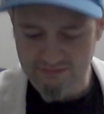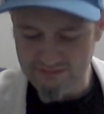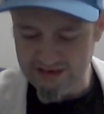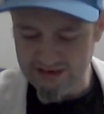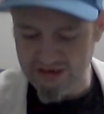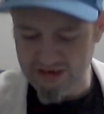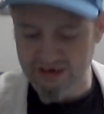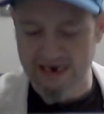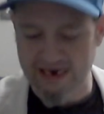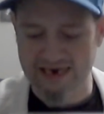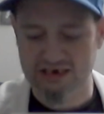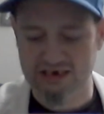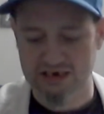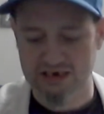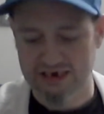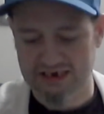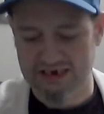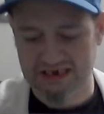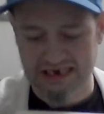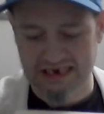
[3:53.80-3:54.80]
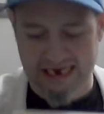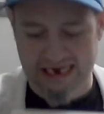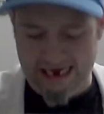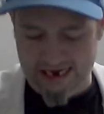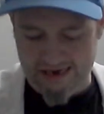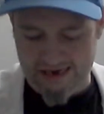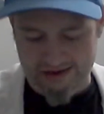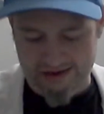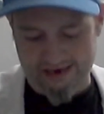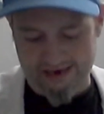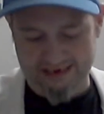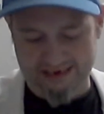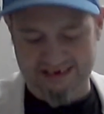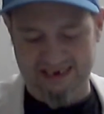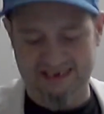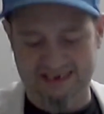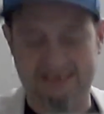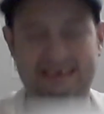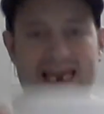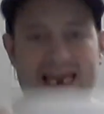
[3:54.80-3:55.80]
You can actually see under it, it
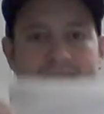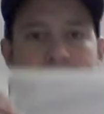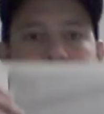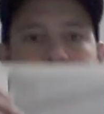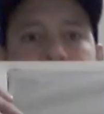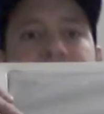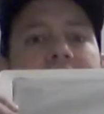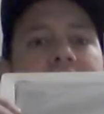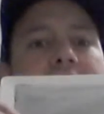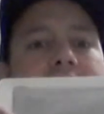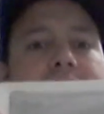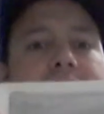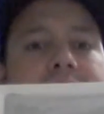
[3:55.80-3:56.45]
says Samsung.